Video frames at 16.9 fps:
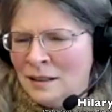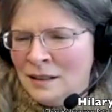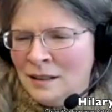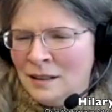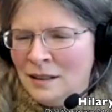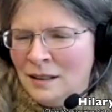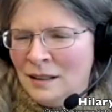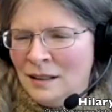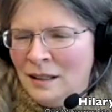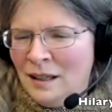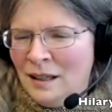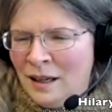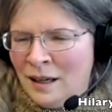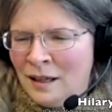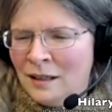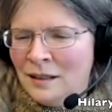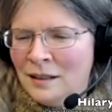yeah,
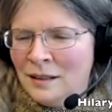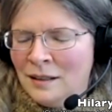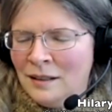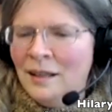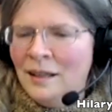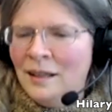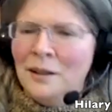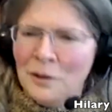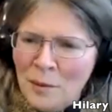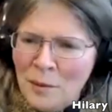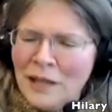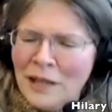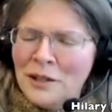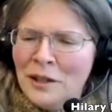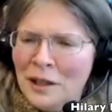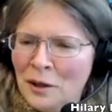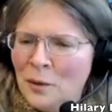yeah, you're
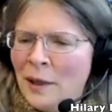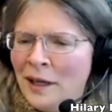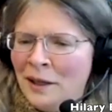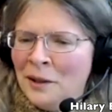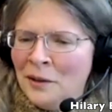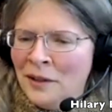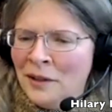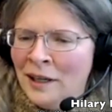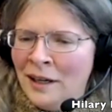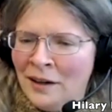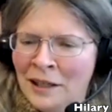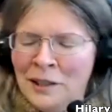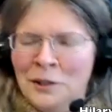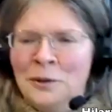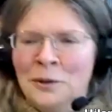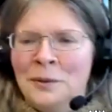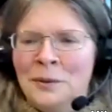imagining quite a lot there, aren't you?